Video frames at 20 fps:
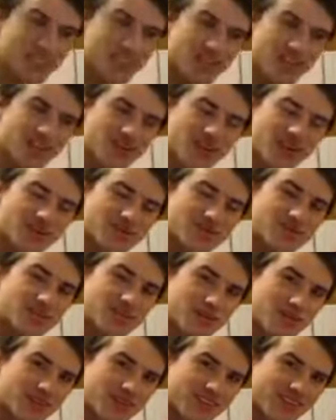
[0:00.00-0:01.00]
on your own
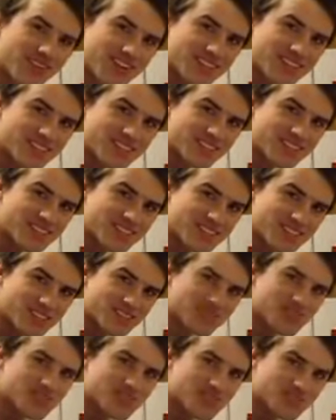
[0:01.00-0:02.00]
separate devices in
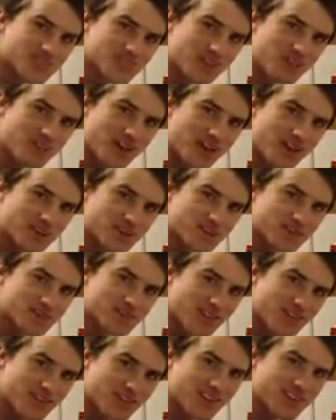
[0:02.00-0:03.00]
just the same house?
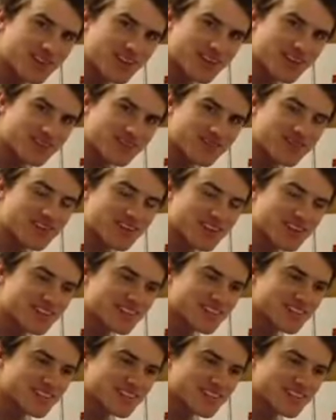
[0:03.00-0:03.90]
I find that funny.